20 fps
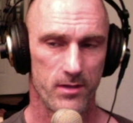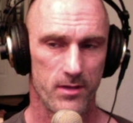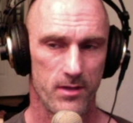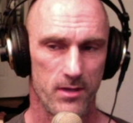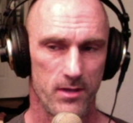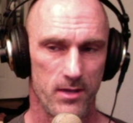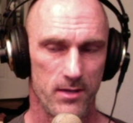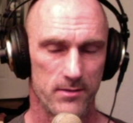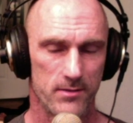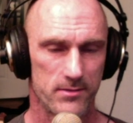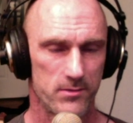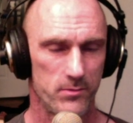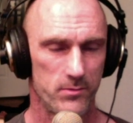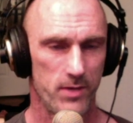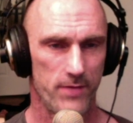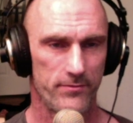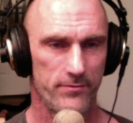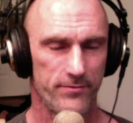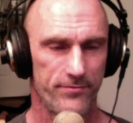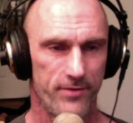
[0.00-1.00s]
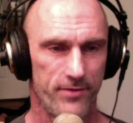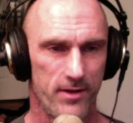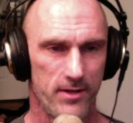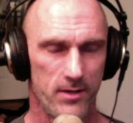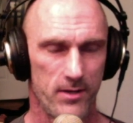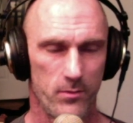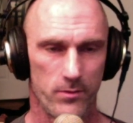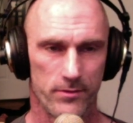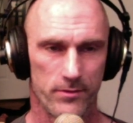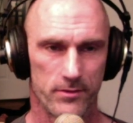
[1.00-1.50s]
And so we have to find out
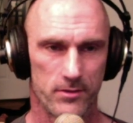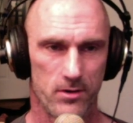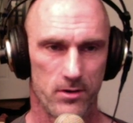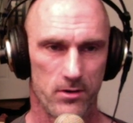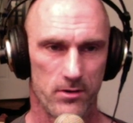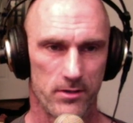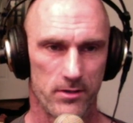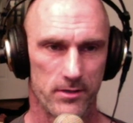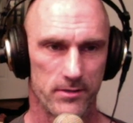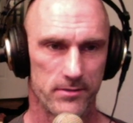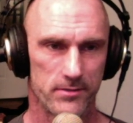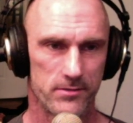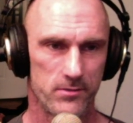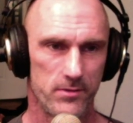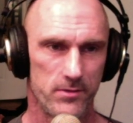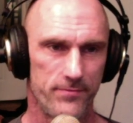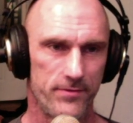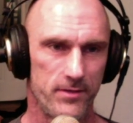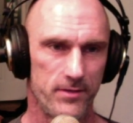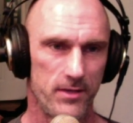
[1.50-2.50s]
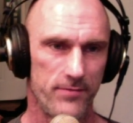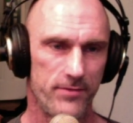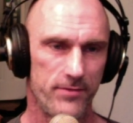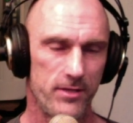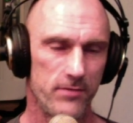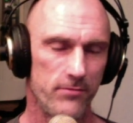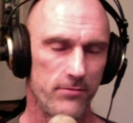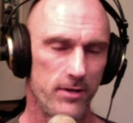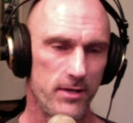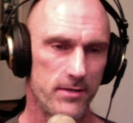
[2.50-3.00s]
where the target is. So if the
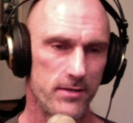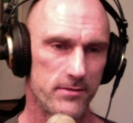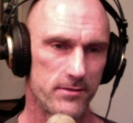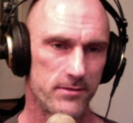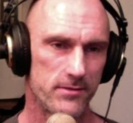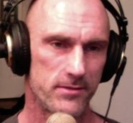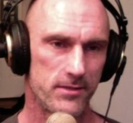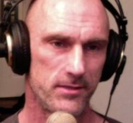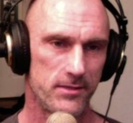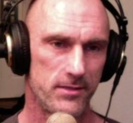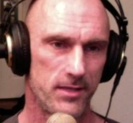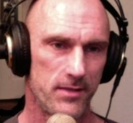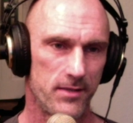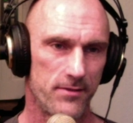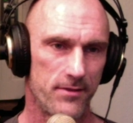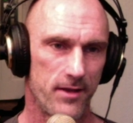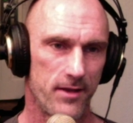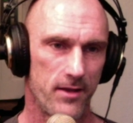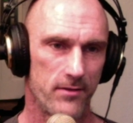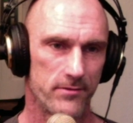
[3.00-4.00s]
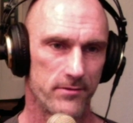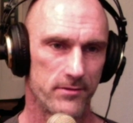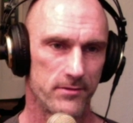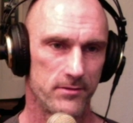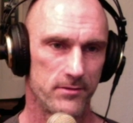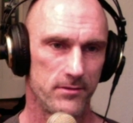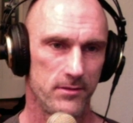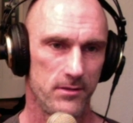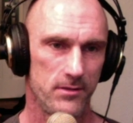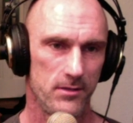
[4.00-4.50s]
array is, let's say, 10,000,
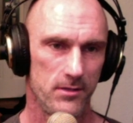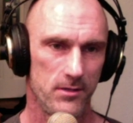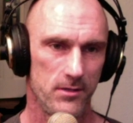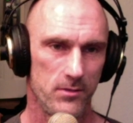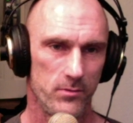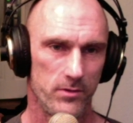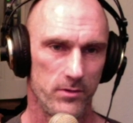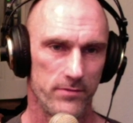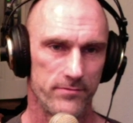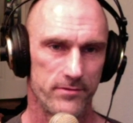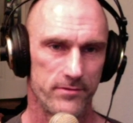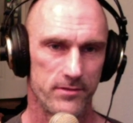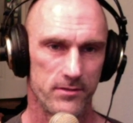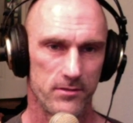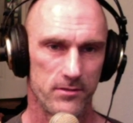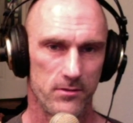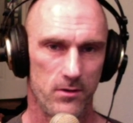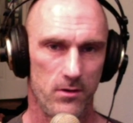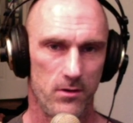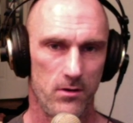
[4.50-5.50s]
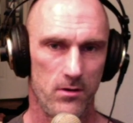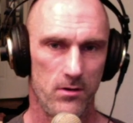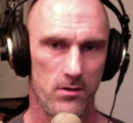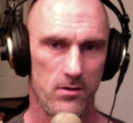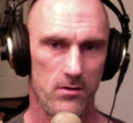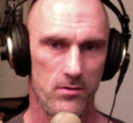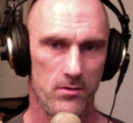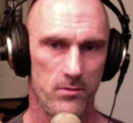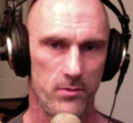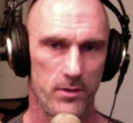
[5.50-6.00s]
we have 0
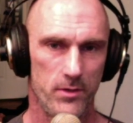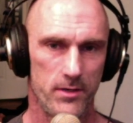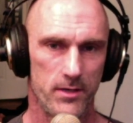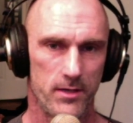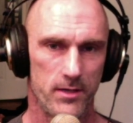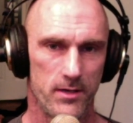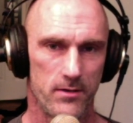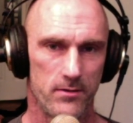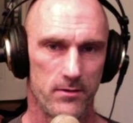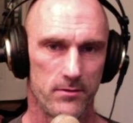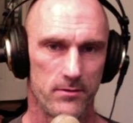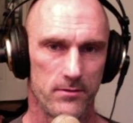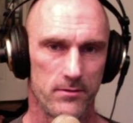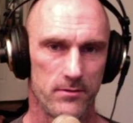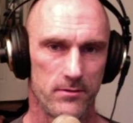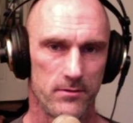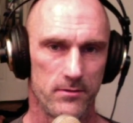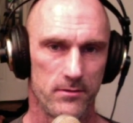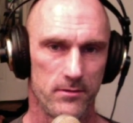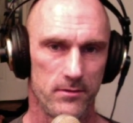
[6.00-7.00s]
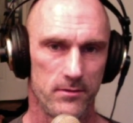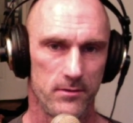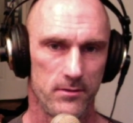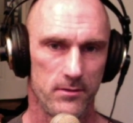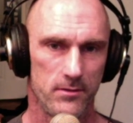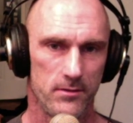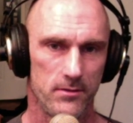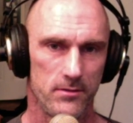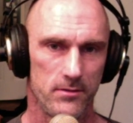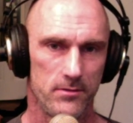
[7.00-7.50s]
all the way down
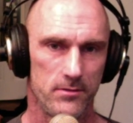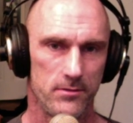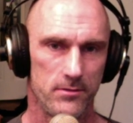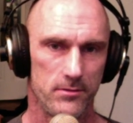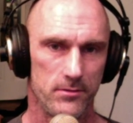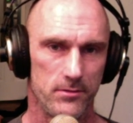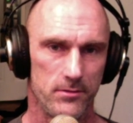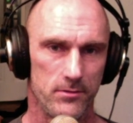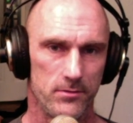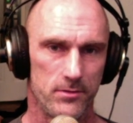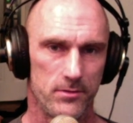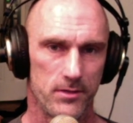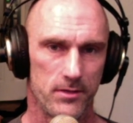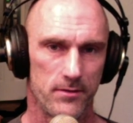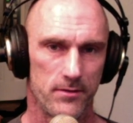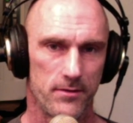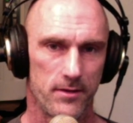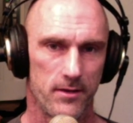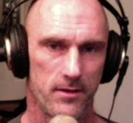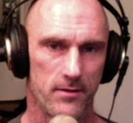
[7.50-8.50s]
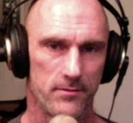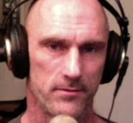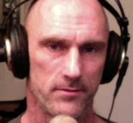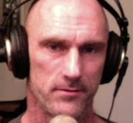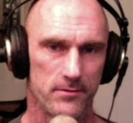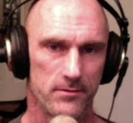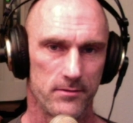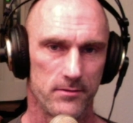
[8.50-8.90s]
to 10,000,